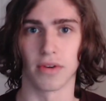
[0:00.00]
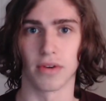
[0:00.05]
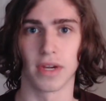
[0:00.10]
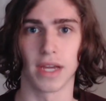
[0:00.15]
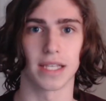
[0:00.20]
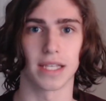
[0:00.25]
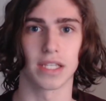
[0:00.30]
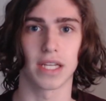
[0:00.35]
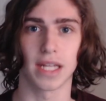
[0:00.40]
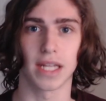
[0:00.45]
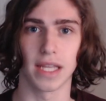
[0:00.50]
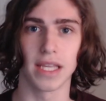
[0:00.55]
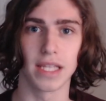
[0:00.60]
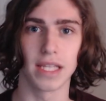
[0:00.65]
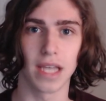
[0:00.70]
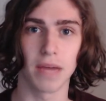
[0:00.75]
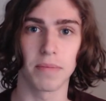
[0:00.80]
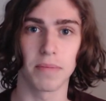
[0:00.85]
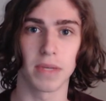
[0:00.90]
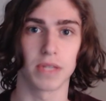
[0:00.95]
as
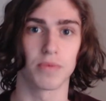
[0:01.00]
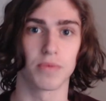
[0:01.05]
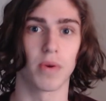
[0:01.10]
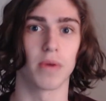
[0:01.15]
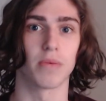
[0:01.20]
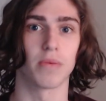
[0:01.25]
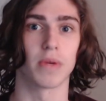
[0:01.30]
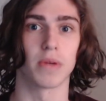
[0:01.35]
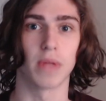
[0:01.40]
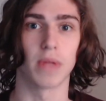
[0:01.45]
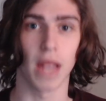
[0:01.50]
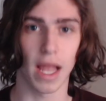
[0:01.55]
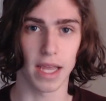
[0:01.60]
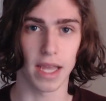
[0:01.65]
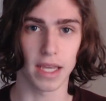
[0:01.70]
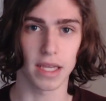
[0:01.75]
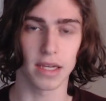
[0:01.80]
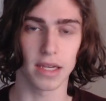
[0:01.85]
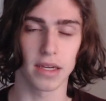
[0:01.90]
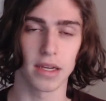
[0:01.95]
cleaned up as what we'd
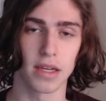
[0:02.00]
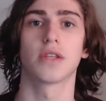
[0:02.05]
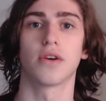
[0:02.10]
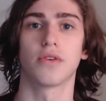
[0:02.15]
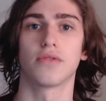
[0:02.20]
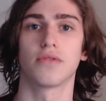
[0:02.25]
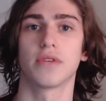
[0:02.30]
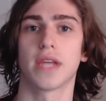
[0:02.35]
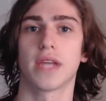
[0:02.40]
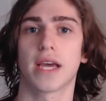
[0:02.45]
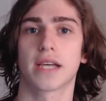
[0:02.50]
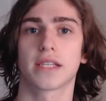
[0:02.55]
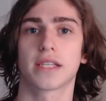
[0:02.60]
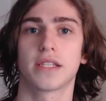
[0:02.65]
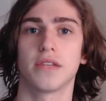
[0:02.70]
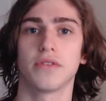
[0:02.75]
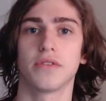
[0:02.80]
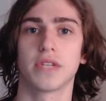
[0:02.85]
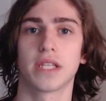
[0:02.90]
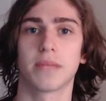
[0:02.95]
like. So
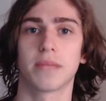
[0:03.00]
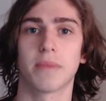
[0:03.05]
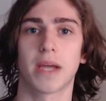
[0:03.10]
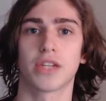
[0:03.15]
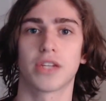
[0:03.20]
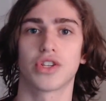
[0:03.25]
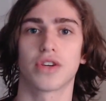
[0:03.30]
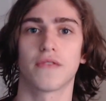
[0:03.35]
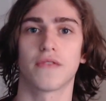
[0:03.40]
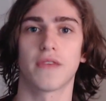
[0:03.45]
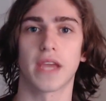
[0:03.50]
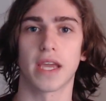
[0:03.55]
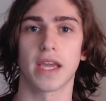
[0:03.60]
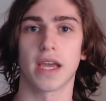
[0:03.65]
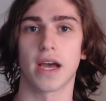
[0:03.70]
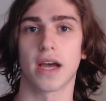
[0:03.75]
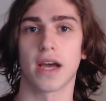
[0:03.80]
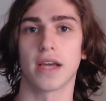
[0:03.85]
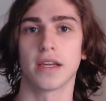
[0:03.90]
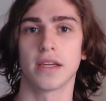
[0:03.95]
next, using the magic of
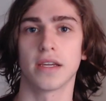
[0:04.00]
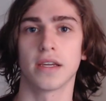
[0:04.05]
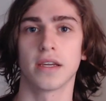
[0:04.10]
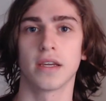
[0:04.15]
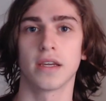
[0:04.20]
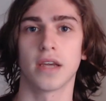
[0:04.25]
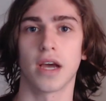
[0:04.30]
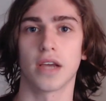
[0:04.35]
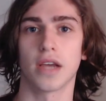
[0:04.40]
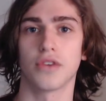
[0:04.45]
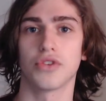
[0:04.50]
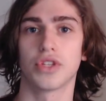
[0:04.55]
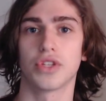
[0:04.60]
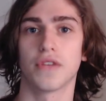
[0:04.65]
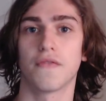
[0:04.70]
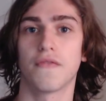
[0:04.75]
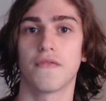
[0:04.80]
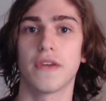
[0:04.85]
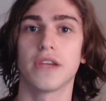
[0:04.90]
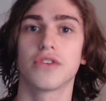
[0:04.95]
AI, I used
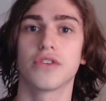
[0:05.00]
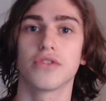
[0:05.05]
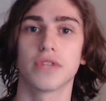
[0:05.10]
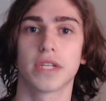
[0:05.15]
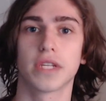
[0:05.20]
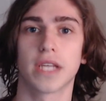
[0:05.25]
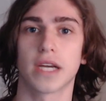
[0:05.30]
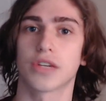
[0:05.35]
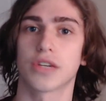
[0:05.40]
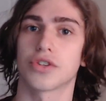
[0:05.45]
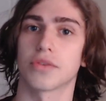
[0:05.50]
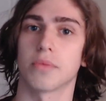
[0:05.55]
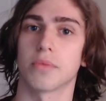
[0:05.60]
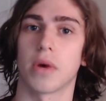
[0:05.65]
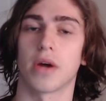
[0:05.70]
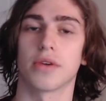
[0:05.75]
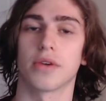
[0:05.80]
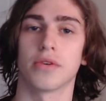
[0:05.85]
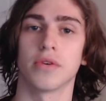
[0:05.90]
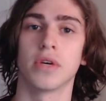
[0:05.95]
a facial detection
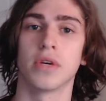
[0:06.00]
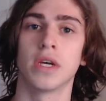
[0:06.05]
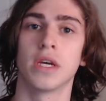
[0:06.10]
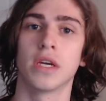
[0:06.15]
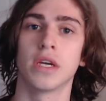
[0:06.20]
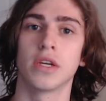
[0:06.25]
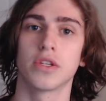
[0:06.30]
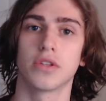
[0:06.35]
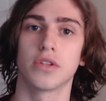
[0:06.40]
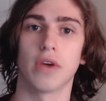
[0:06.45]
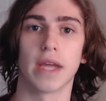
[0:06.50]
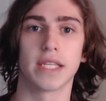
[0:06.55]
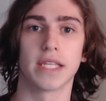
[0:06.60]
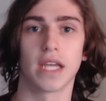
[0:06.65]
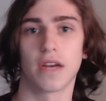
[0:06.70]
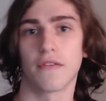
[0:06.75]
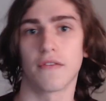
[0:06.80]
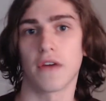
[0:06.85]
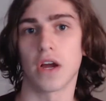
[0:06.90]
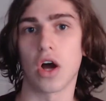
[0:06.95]
model to
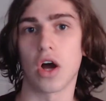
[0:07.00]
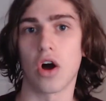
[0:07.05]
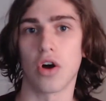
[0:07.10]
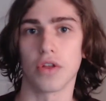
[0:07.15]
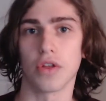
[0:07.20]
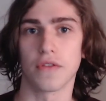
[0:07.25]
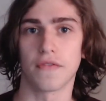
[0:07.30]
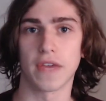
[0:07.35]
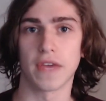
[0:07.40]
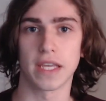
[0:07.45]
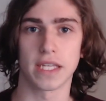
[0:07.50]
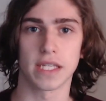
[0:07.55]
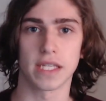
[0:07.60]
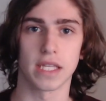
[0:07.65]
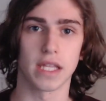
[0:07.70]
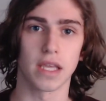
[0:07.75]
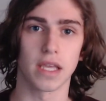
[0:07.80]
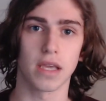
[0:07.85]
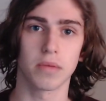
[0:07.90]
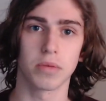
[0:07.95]
identify all the faces
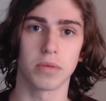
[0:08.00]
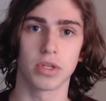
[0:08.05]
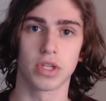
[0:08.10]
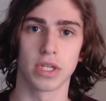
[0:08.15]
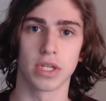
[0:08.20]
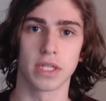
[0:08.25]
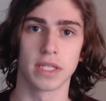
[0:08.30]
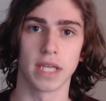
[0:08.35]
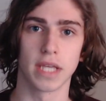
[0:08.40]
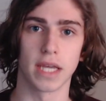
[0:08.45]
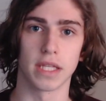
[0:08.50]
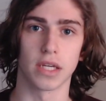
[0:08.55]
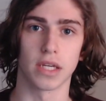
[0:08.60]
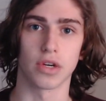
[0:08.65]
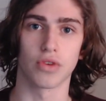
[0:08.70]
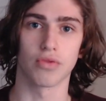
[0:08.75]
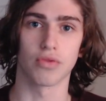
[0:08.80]
in the images and then